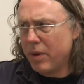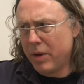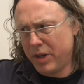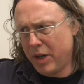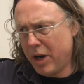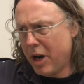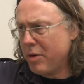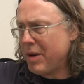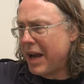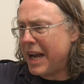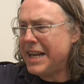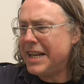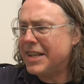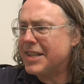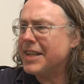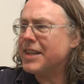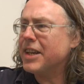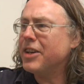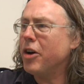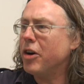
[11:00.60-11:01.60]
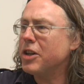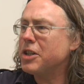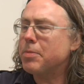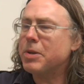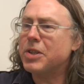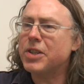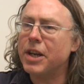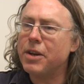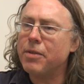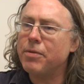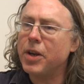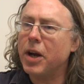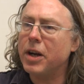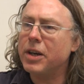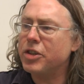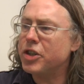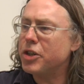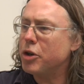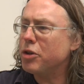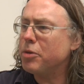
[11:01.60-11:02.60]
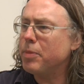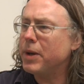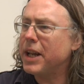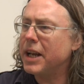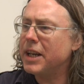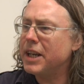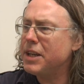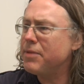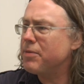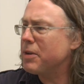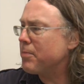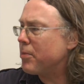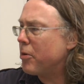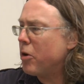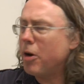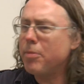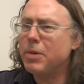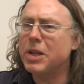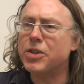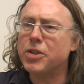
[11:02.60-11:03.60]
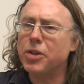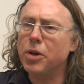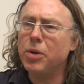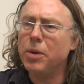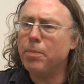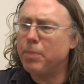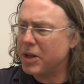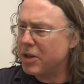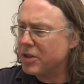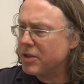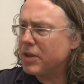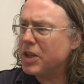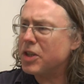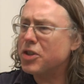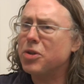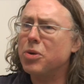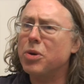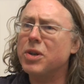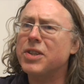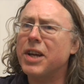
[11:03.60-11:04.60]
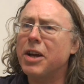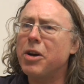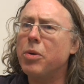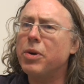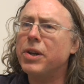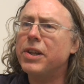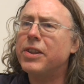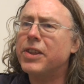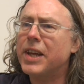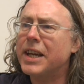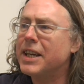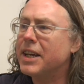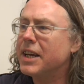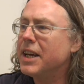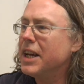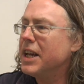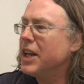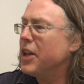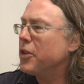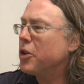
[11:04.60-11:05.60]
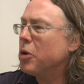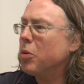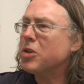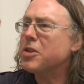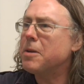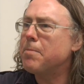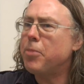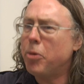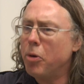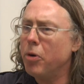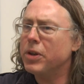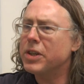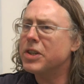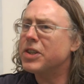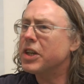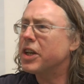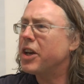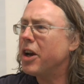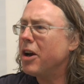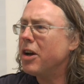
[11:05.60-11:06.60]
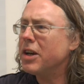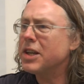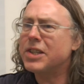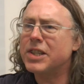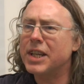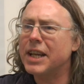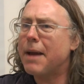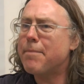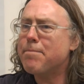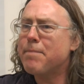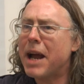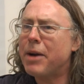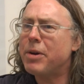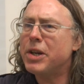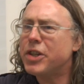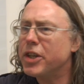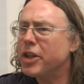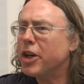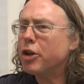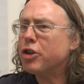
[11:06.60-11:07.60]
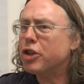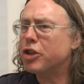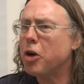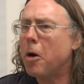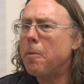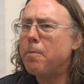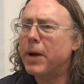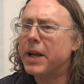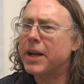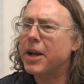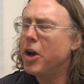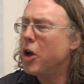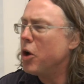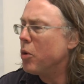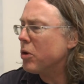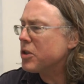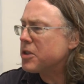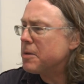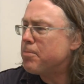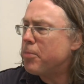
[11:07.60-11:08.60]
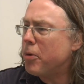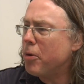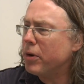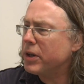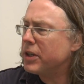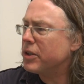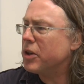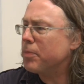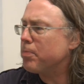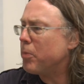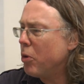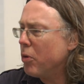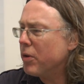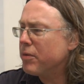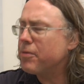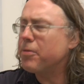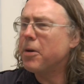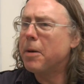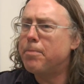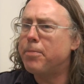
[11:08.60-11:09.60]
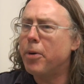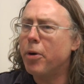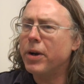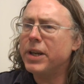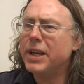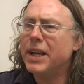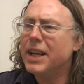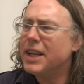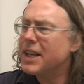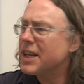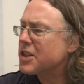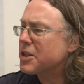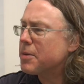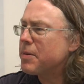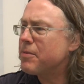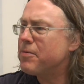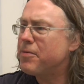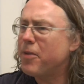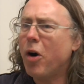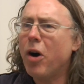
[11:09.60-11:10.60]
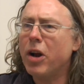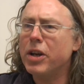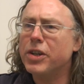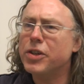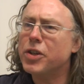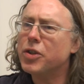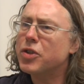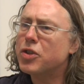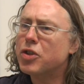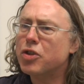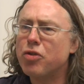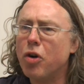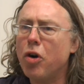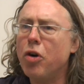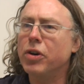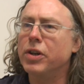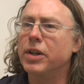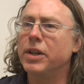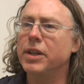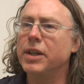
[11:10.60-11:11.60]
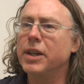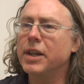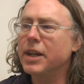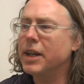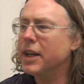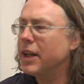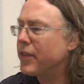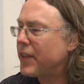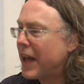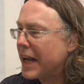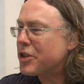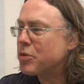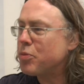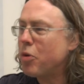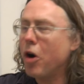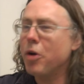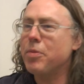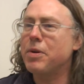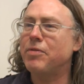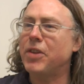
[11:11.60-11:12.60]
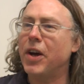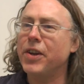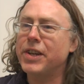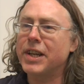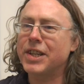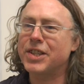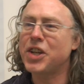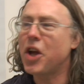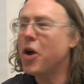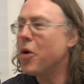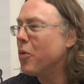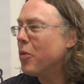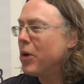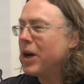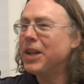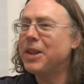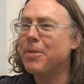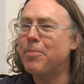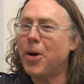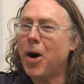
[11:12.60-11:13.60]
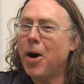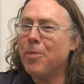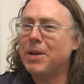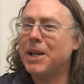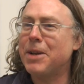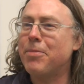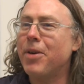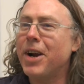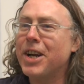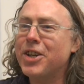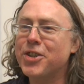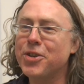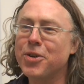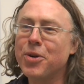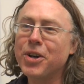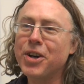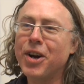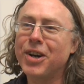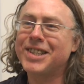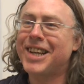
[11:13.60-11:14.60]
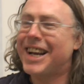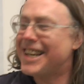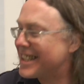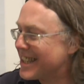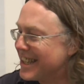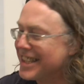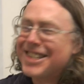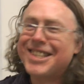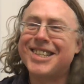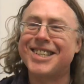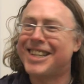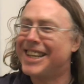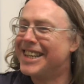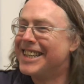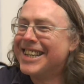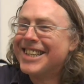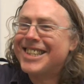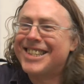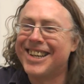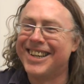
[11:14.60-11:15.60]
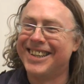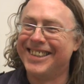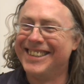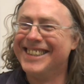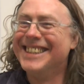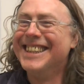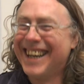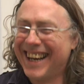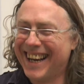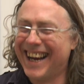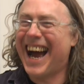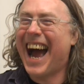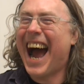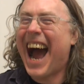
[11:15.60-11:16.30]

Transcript: You know, 80 to 90% of young children, when they're leaving primary school, because of these toys, they already think that what's important as a girl is to get married and go shopping. What's important for a boy is to be violent and strong. That's why we've done this. We're the Barbie Liberation Organisation. See you soon.